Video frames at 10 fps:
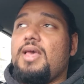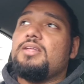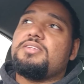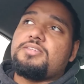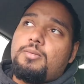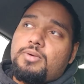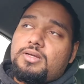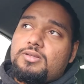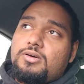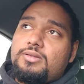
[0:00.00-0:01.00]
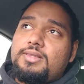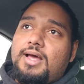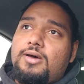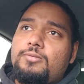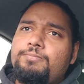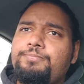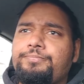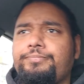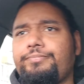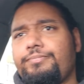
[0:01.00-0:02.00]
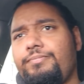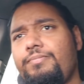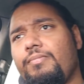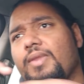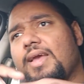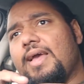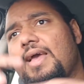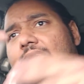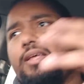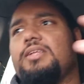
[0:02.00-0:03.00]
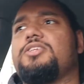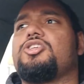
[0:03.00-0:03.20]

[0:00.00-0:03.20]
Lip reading: Stomach had gone down, his